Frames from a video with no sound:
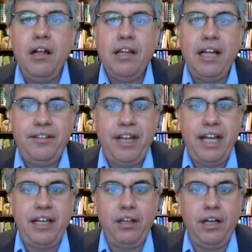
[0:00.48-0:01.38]
Let's
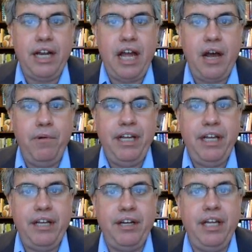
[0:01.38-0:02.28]
take a look at how we
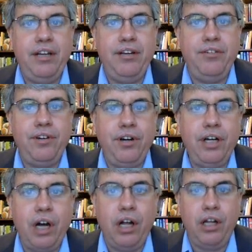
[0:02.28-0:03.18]
can insert
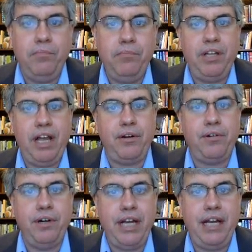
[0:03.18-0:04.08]
columns and
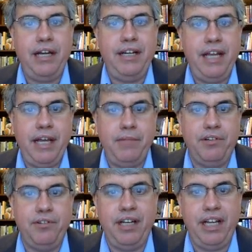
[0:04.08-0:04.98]
create
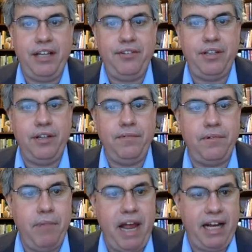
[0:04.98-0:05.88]
tables in Excel for
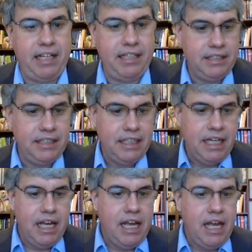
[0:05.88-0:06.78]
Mac.
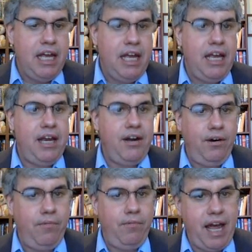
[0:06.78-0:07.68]
Here
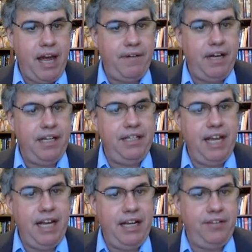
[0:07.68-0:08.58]
we have a
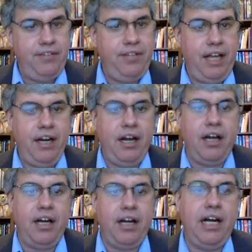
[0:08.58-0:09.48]
data set on
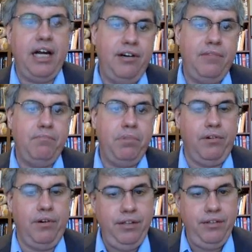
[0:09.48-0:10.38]
100
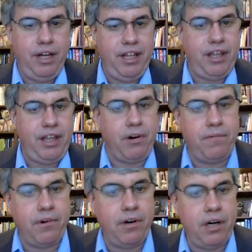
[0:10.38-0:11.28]
employees. I think they work
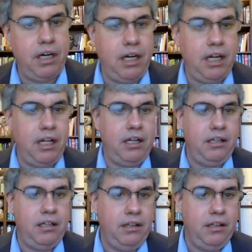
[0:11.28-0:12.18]
for a, a
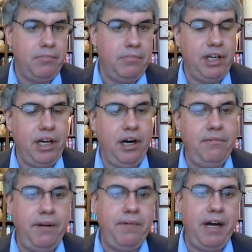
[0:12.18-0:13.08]
lumber yard. And
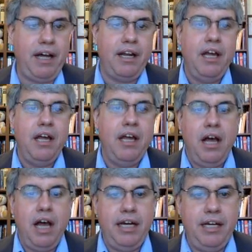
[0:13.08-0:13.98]
we've got,
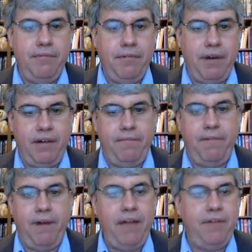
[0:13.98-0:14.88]
an, we've got
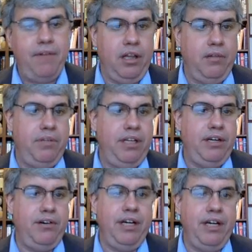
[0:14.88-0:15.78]
five columns
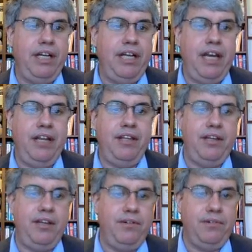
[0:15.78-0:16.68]
here indicating the
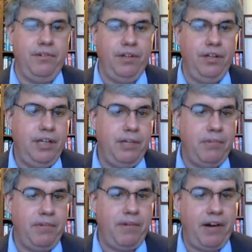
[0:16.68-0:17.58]
usual
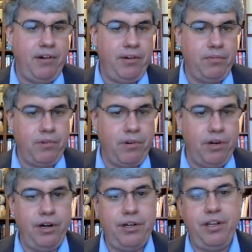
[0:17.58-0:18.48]
number of hours
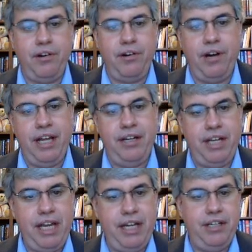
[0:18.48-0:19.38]
worked, their
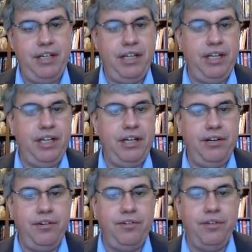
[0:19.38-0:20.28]
education and
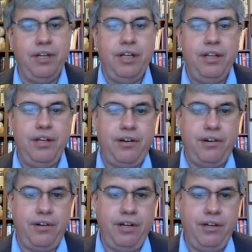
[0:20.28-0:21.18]
years,
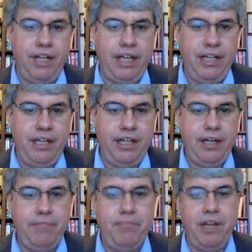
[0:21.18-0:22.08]
their yearly
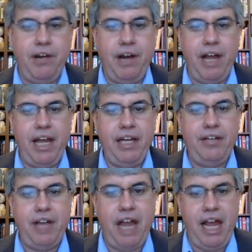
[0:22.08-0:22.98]
income, their
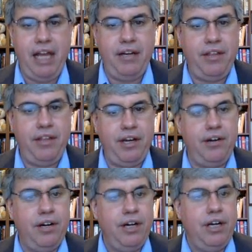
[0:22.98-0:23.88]
age, and
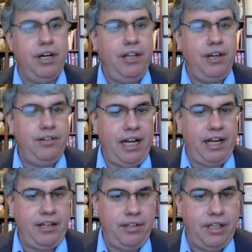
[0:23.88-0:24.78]
their, their
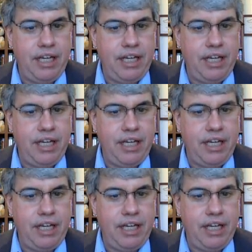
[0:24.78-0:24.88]
sex.